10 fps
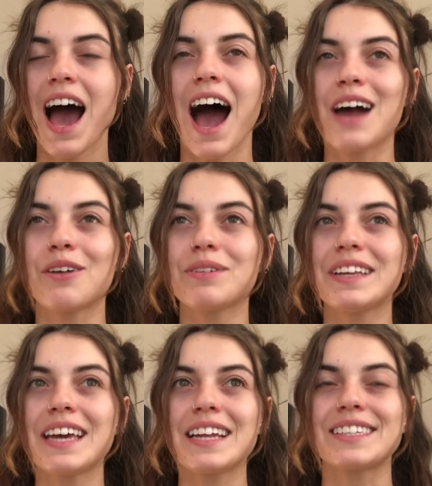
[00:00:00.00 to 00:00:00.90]
I don't really
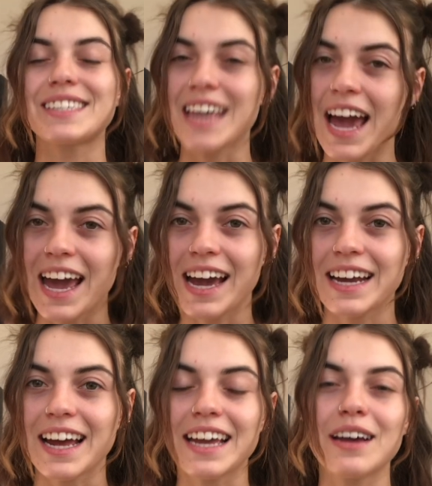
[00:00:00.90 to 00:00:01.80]
get tan,
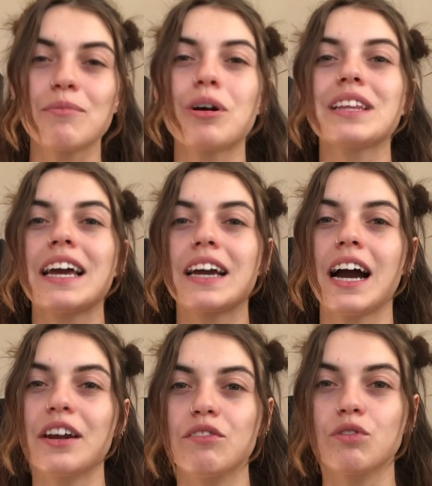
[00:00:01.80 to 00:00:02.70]
I get more
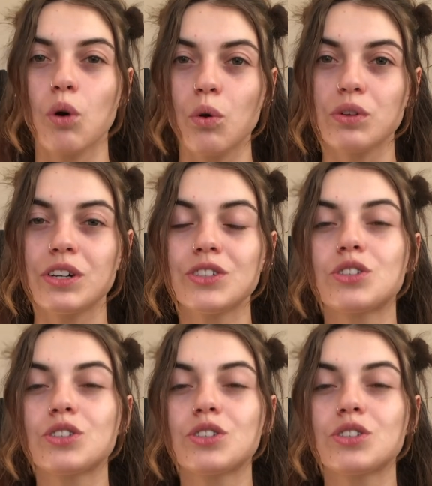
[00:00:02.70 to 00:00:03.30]
kind of golden.